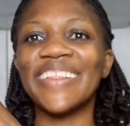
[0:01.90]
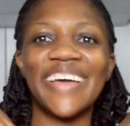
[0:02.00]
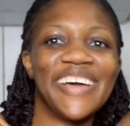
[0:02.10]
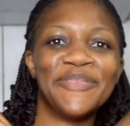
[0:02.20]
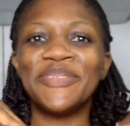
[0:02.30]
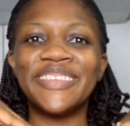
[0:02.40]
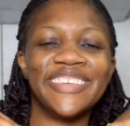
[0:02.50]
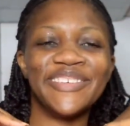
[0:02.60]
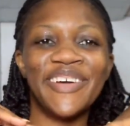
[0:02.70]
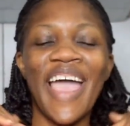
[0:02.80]
welcome
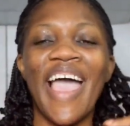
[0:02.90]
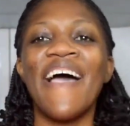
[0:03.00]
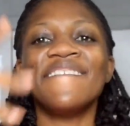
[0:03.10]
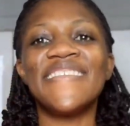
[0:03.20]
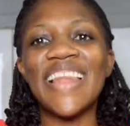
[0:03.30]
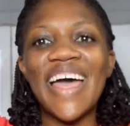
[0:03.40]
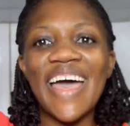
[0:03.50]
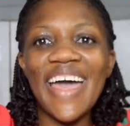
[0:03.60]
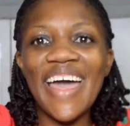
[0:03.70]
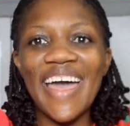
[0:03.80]
to
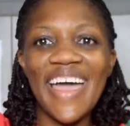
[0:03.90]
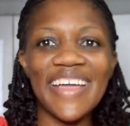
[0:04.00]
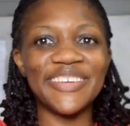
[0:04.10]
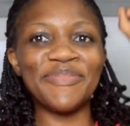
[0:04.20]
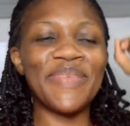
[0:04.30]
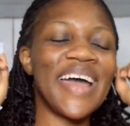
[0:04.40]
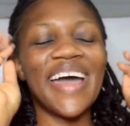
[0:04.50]
Vlogmas.